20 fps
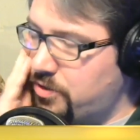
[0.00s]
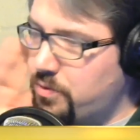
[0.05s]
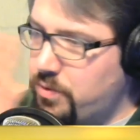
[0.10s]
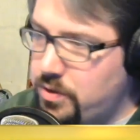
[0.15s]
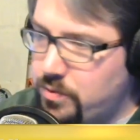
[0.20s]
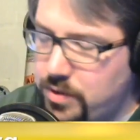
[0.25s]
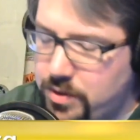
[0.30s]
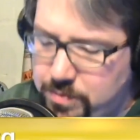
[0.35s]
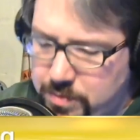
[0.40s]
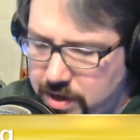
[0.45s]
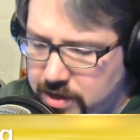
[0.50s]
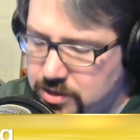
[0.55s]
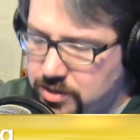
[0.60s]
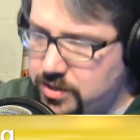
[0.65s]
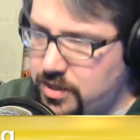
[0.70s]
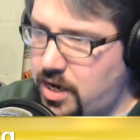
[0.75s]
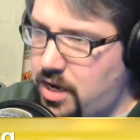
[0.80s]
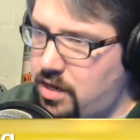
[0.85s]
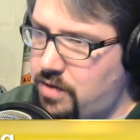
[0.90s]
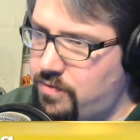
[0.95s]
So we, we
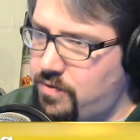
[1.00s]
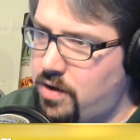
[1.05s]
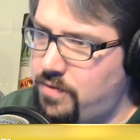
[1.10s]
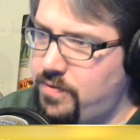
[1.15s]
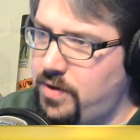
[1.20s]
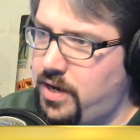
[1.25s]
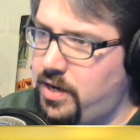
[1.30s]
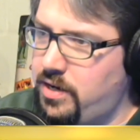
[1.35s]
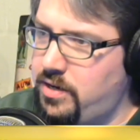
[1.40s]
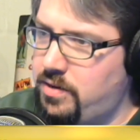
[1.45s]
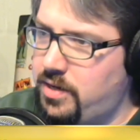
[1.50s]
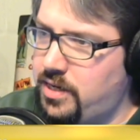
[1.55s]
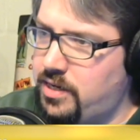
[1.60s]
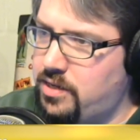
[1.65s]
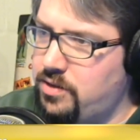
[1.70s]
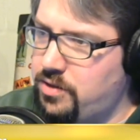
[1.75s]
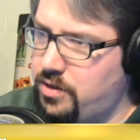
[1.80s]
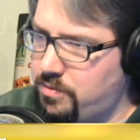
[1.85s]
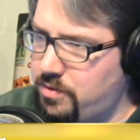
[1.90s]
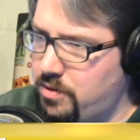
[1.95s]
mentioned kind of offhand,
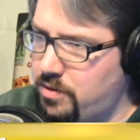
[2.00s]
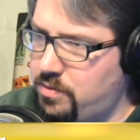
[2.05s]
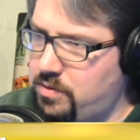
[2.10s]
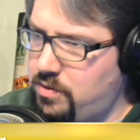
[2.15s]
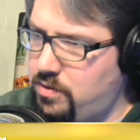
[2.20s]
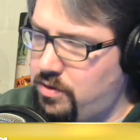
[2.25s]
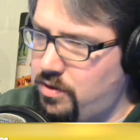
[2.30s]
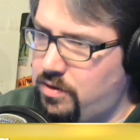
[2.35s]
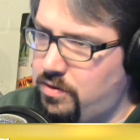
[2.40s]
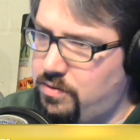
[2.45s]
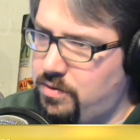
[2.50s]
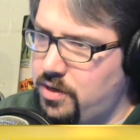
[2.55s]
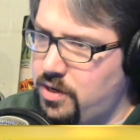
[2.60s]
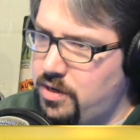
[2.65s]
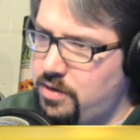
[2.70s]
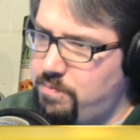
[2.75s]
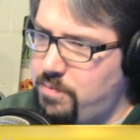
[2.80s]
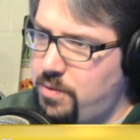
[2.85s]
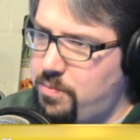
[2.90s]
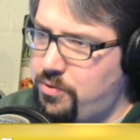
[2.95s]
like the the, the
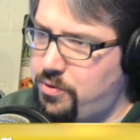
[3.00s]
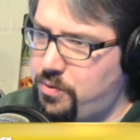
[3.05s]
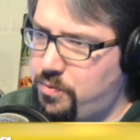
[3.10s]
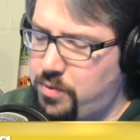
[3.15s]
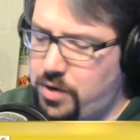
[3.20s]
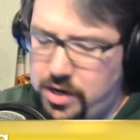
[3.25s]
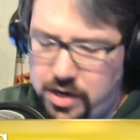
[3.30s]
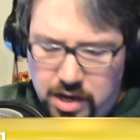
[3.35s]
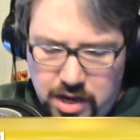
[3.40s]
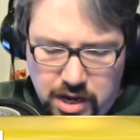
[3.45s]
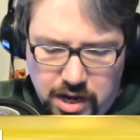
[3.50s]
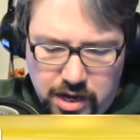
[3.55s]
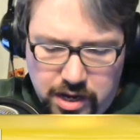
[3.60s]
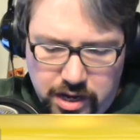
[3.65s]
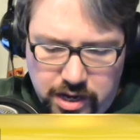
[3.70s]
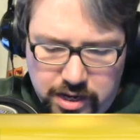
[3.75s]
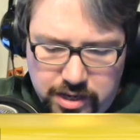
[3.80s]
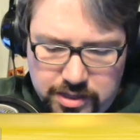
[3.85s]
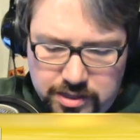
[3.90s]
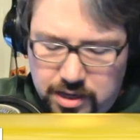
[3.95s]
people that won. Uh,
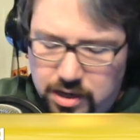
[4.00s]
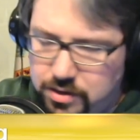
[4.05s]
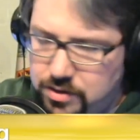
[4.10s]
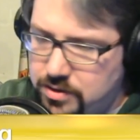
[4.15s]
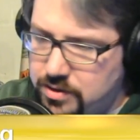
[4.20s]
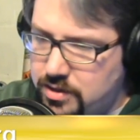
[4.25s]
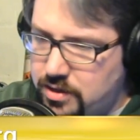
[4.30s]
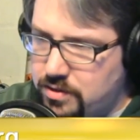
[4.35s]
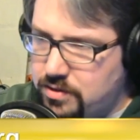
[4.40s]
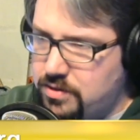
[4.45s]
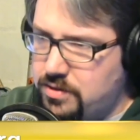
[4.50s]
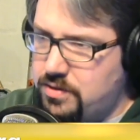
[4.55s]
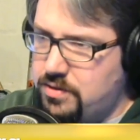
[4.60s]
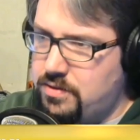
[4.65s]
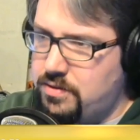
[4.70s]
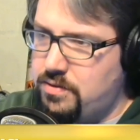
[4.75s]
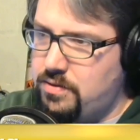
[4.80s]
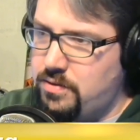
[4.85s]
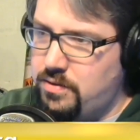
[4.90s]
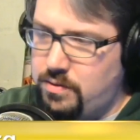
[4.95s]
uh, tell tell
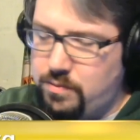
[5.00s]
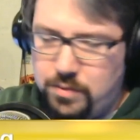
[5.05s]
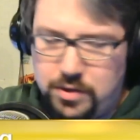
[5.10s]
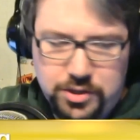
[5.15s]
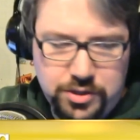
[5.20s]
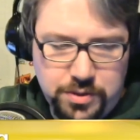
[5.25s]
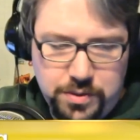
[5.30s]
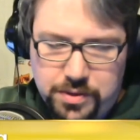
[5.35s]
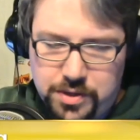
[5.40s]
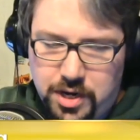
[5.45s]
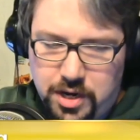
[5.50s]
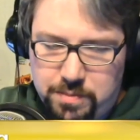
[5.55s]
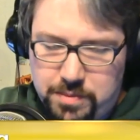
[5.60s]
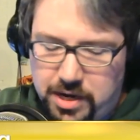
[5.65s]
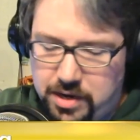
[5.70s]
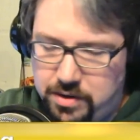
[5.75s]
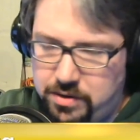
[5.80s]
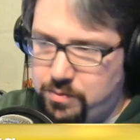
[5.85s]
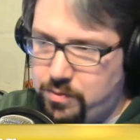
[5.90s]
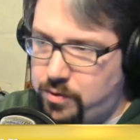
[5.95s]
us what you thought
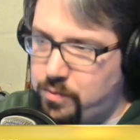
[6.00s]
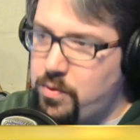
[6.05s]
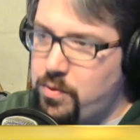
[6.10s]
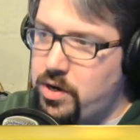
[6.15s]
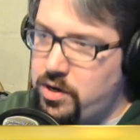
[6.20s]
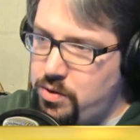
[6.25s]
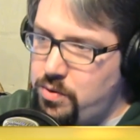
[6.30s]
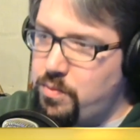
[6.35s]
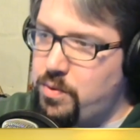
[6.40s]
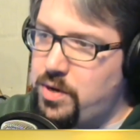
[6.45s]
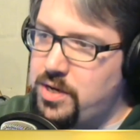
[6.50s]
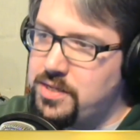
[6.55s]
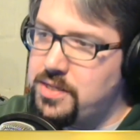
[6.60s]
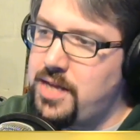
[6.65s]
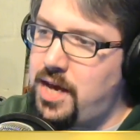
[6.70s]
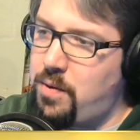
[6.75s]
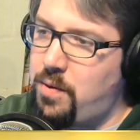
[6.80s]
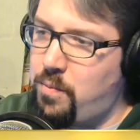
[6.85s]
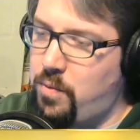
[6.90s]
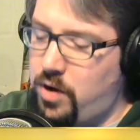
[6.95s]
about. Uh, well, one, who was
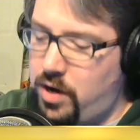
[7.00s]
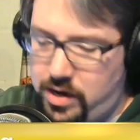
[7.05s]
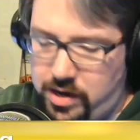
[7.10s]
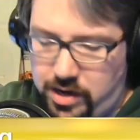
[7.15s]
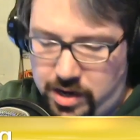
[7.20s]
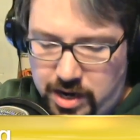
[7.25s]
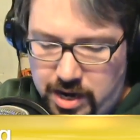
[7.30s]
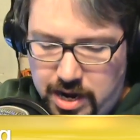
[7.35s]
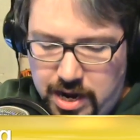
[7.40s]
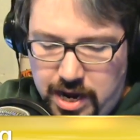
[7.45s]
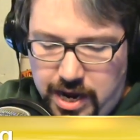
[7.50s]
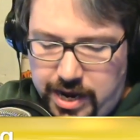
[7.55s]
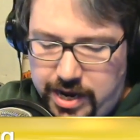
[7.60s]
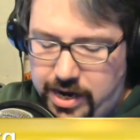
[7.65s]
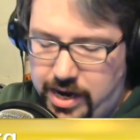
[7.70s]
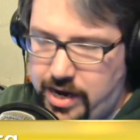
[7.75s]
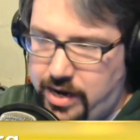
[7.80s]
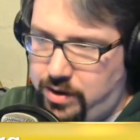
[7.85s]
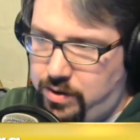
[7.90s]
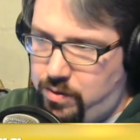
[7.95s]
it that won,
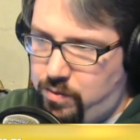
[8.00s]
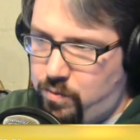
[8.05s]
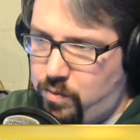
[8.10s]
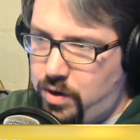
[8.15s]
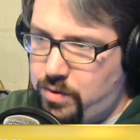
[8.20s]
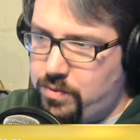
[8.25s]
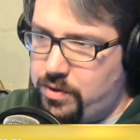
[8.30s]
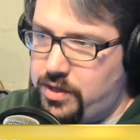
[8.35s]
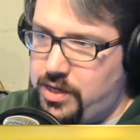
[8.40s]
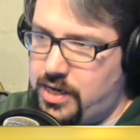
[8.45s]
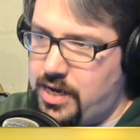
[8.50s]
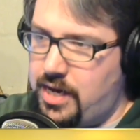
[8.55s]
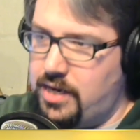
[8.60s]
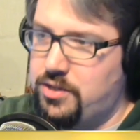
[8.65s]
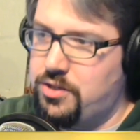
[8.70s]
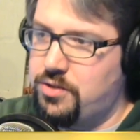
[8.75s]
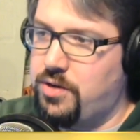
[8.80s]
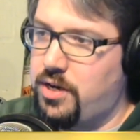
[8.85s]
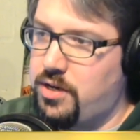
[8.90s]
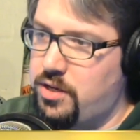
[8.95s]
and, and what really kind
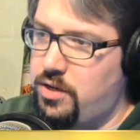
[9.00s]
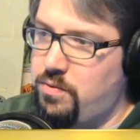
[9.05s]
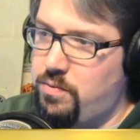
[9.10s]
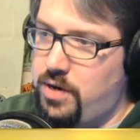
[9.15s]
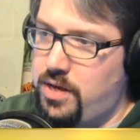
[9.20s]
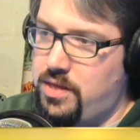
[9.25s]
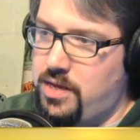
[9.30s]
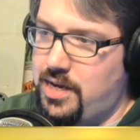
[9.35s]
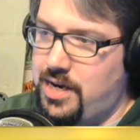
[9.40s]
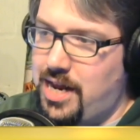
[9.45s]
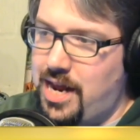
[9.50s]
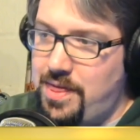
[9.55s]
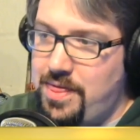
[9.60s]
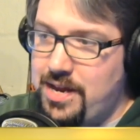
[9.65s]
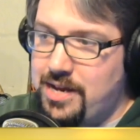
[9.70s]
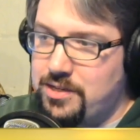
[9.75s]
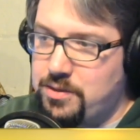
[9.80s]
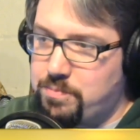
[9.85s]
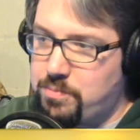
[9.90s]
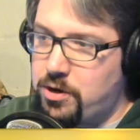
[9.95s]
of struck you with it? And I
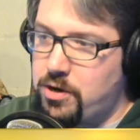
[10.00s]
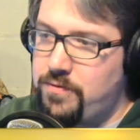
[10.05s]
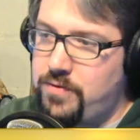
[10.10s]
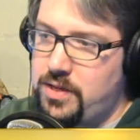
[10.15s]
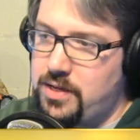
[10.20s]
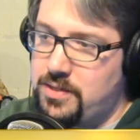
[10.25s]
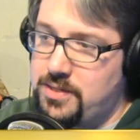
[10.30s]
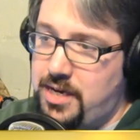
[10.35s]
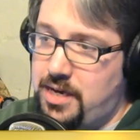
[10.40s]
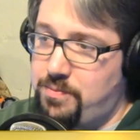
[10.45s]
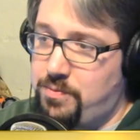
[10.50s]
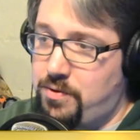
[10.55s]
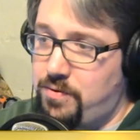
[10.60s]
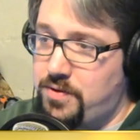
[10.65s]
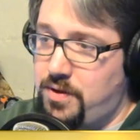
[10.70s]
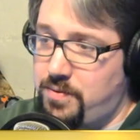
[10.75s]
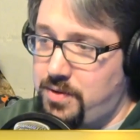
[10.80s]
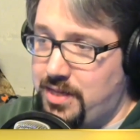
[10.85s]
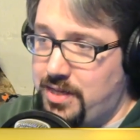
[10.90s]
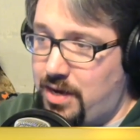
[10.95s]
think it's a perfect example
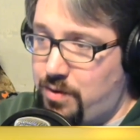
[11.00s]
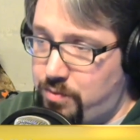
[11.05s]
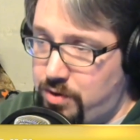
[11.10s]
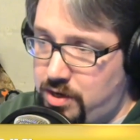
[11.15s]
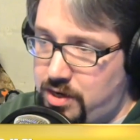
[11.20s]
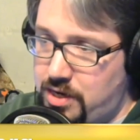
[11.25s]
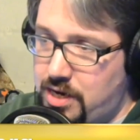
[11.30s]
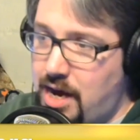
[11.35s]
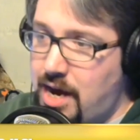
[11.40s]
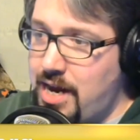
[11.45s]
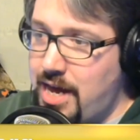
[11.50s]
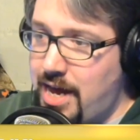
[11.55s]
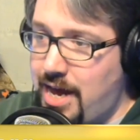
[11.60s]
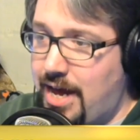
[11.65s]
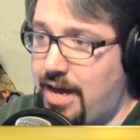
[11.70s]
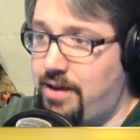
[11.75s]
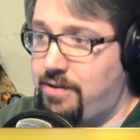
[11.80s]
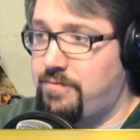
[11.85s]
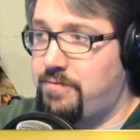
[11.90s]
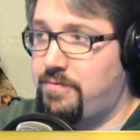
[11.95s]
of something that would not
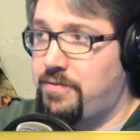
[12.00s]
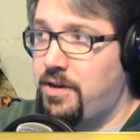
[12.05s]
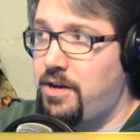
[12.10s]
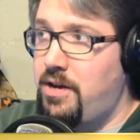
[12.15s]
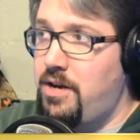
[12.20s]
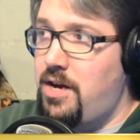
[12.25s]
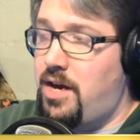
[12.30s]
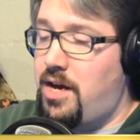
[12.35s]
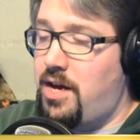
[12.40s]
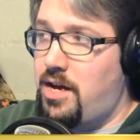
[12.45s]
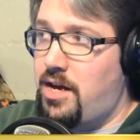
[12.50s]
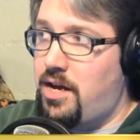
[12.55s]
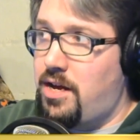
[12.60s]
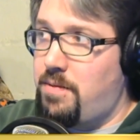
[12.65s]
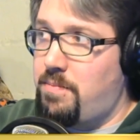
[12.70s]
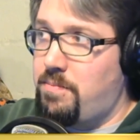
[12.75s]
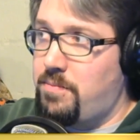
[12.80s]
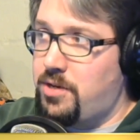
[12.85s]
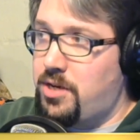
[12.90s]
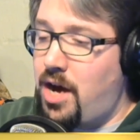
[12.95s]
have
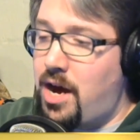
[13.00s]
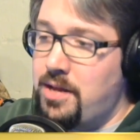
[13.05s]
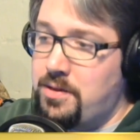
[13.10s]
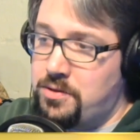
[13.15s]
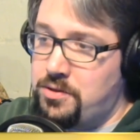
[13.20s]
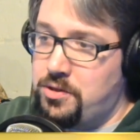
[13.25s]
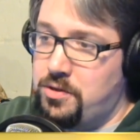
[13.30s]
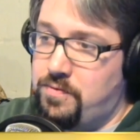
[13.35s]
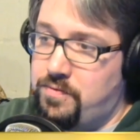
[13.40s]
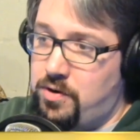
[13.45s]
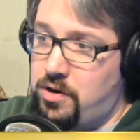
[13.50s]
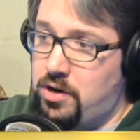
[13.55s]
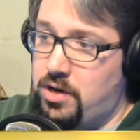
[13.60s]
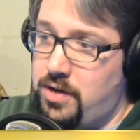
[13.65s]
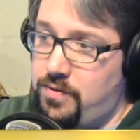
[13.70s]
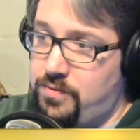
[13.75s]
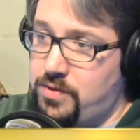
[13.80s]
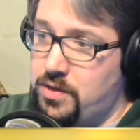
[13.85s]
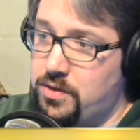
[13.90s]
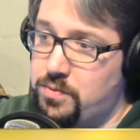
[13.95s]
um, gotten so
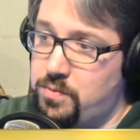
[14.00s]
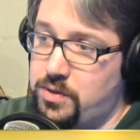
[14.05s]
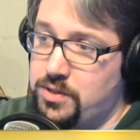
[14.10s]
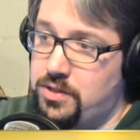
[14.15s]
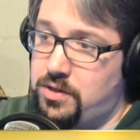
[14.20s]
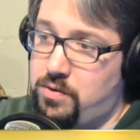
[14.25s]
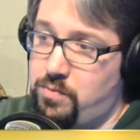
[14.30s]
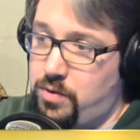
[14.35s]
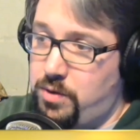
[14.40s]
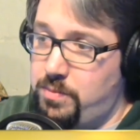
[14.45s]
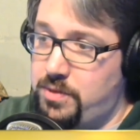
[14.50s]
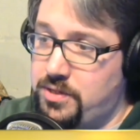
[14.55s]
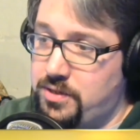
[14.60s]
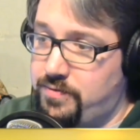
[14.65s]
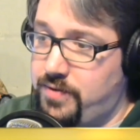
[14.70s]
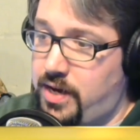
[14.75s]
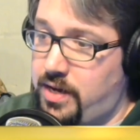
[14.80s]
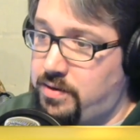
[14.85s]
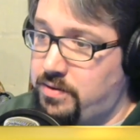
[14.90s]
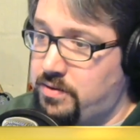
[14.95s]
far if this wasn't a women's
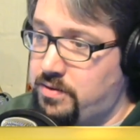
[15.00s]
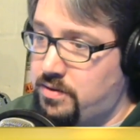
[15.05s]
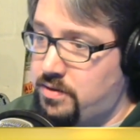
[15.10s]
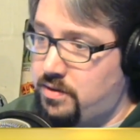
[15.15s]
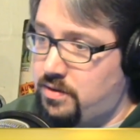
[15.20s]
event.